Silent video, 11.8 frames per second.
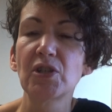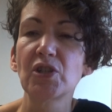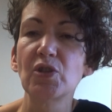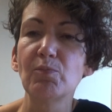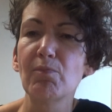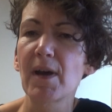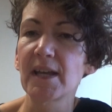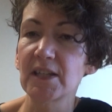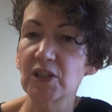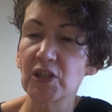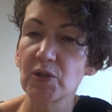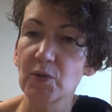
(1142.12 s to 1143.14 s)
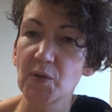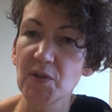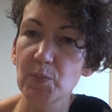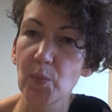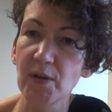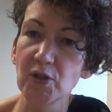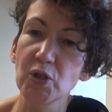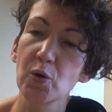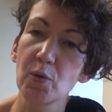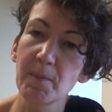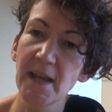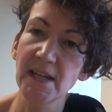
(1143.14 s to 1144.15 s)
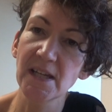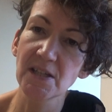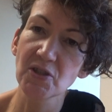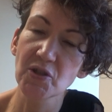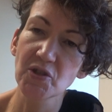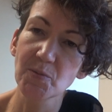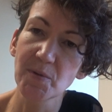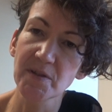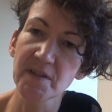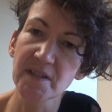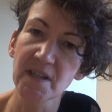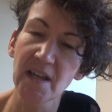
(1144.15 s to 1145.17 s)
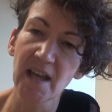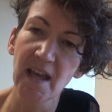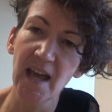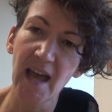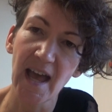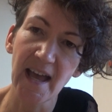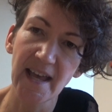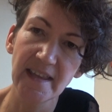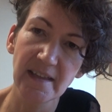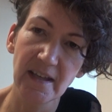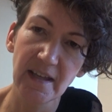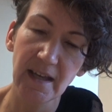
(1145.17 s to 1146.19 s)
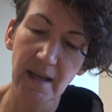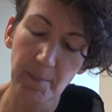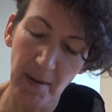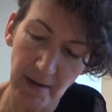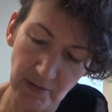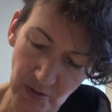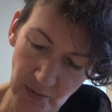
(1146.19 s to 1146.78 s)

you might use when you're making judgments, either about